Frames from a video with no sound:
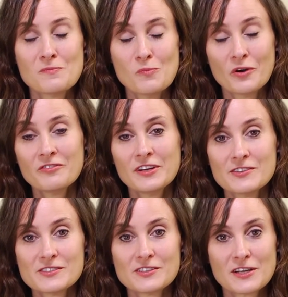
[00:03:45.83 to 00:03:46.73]
More
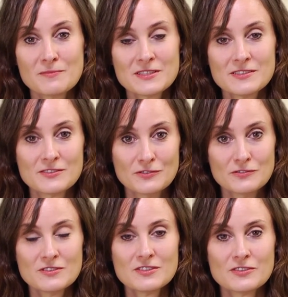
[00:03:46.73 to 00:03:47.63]
videos are coming
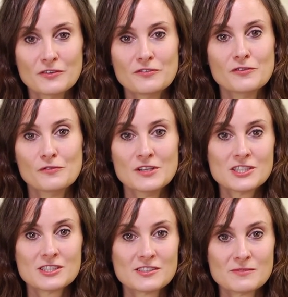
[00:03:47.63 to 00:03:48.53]
soon, so if you wish
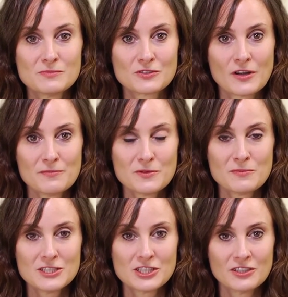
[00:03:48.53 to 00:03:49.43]
to subscribe to
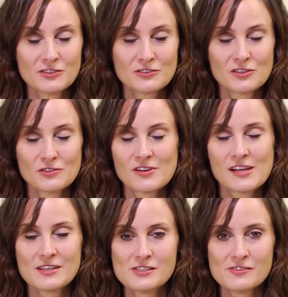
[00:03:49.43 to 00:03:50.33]
my channel, go
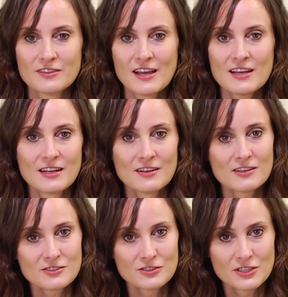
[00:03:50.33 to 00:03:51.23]
ahead and do that. And
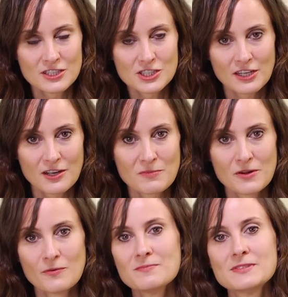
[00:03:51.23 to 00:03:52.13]
also you can check out my
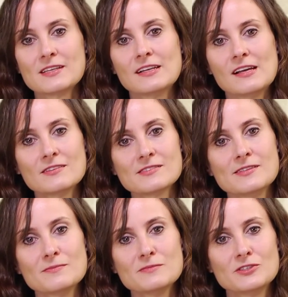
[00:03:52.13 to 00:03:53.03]
website,
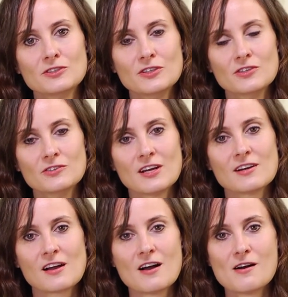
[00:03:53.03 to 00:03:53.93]

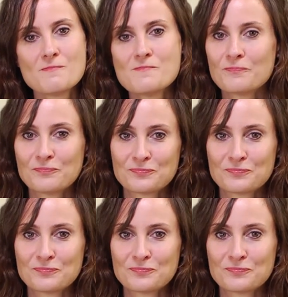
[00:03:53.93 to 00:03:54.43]
lzmstudio.com.